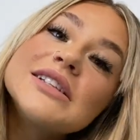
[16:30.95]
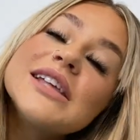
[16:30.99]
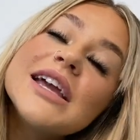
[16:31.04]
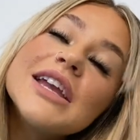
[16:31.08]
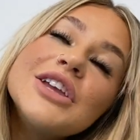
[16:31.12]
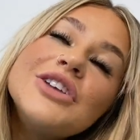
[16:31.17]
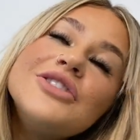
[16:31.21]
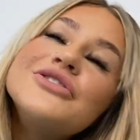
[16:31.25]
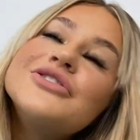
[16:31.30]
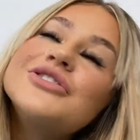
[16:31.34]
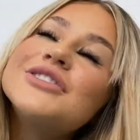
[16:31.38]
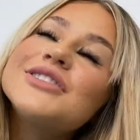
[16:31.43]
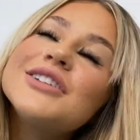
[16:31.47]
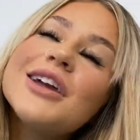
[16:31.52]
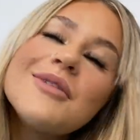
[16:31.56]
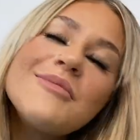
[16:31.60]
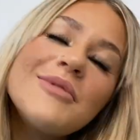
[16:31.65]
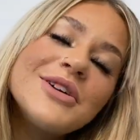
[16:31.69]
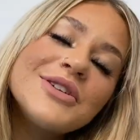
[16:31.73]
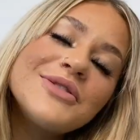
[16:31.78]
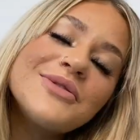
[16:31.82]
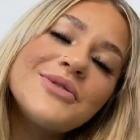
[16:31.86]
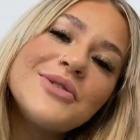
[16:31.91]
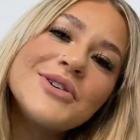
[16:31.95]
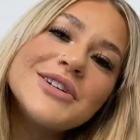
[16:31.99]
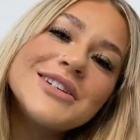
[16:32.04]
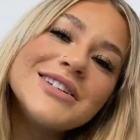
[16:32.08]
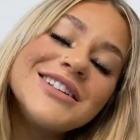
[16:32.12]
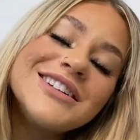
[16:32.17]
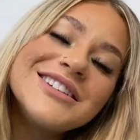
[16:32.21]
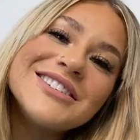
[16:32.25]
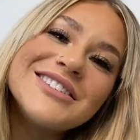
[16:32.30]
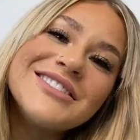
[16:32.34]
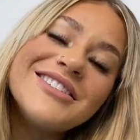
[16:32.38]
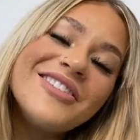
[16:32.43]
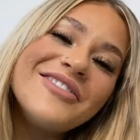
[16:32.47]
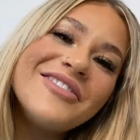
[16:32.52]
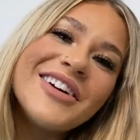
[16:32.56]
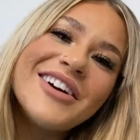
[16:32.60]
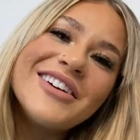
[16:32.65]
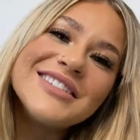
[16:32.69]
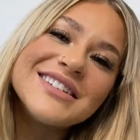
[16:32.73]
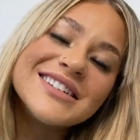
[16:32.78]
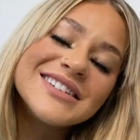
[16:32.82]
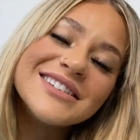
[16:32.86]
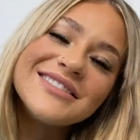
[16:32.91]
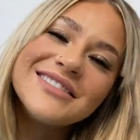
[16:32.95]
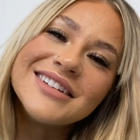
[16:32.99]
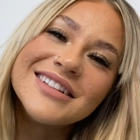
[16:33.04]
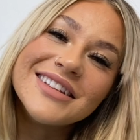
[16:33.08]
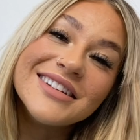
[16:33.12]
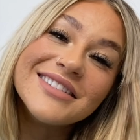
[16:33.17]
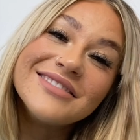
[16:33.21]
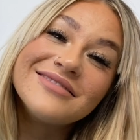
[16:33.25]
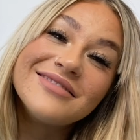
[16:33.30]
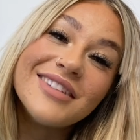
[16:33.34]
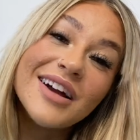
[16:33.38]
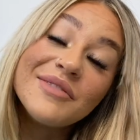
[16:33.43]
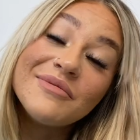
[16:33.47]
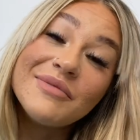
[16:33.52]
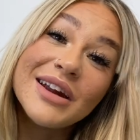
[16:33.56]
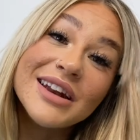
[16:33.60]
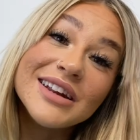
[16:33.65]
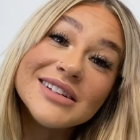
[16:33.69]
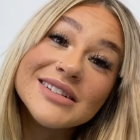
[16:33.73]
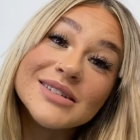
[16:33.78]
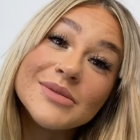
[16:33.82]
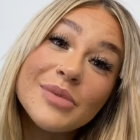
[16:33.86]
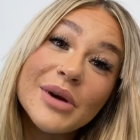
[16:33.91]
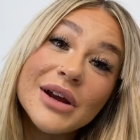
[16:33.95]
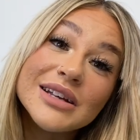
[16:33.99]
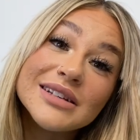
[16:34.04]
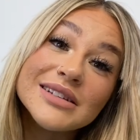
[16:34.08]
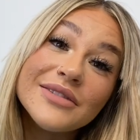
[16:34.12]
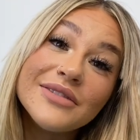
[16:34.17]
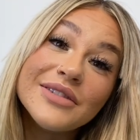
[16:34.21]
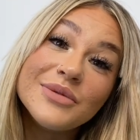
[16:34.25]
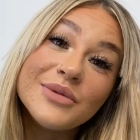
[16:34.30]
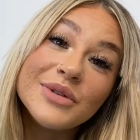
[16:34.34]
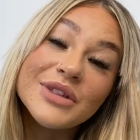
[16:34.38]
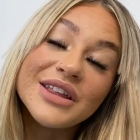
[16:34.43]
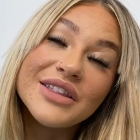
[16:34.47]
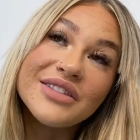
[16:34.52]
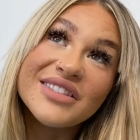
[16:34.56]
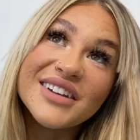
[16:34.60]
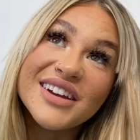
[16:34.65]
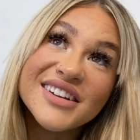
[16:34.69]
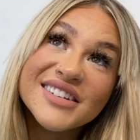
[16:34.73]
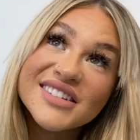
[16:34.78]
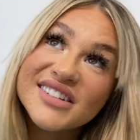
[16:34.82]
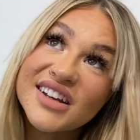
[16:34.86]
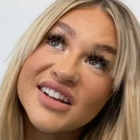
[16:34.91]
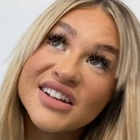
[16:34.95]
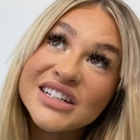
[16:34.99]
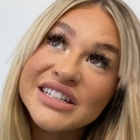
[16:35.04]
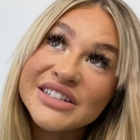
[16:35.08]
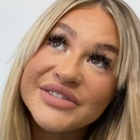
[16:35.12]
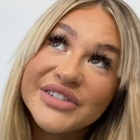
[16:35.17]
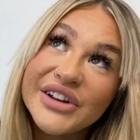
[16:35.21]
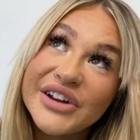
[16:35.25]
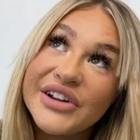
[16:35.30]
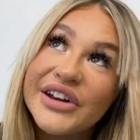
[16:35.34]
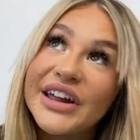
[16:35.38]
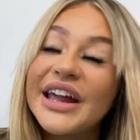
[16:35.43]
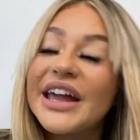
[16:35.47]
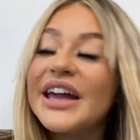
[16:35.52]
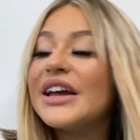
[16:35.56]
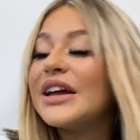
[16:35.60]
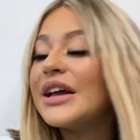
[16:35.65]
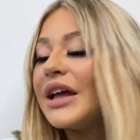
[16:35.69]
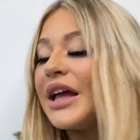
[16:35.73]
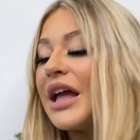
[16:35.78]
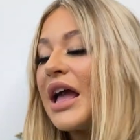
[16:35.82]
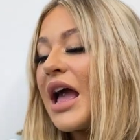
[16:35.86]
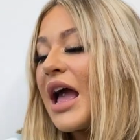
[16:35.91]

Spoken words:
Thank you so much for watching this haul. I'm very sorry that I've managed to break something within 30 seconds of owning it.